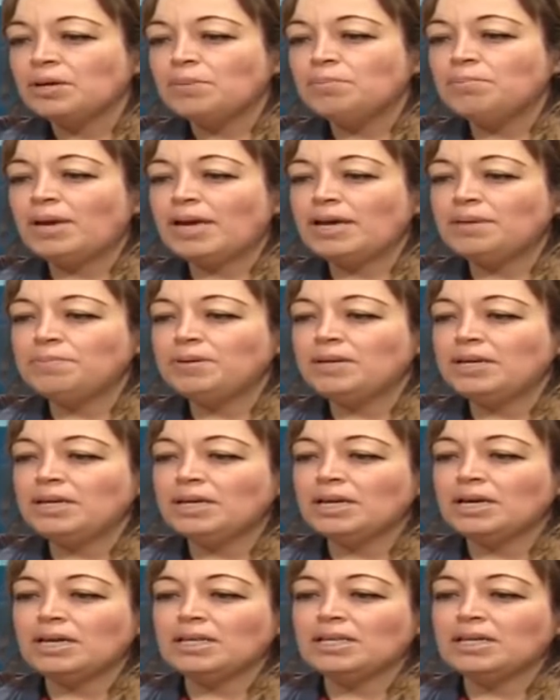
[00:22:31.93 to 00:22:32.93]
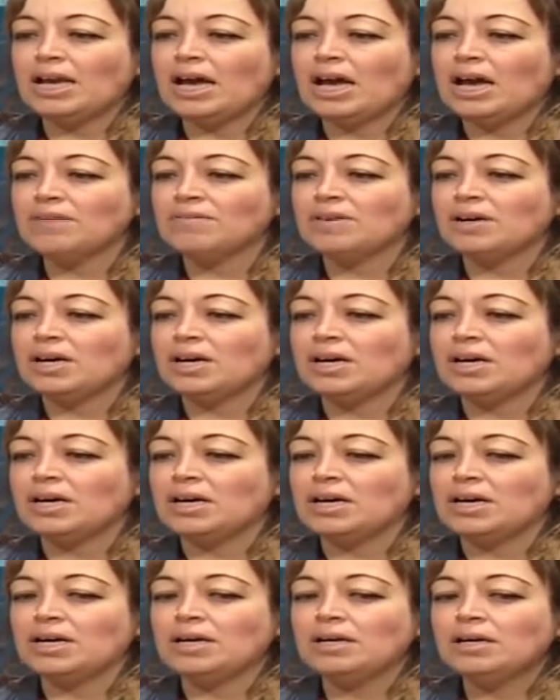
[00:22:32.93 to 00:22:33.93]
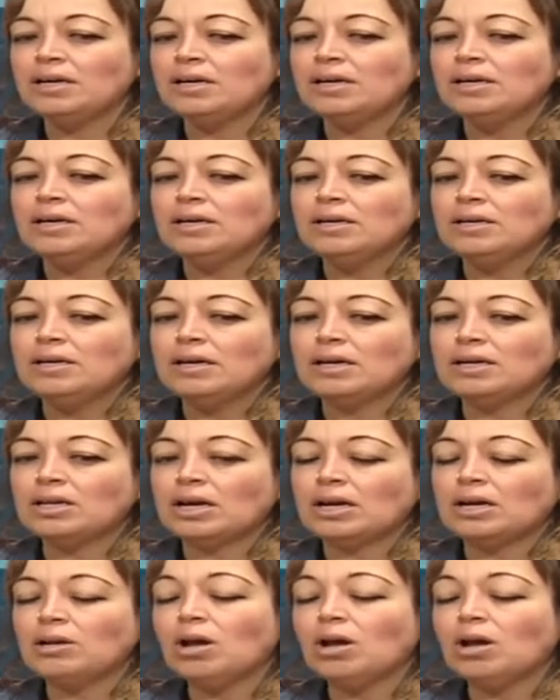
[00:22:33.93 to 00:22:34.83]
Maybe they have a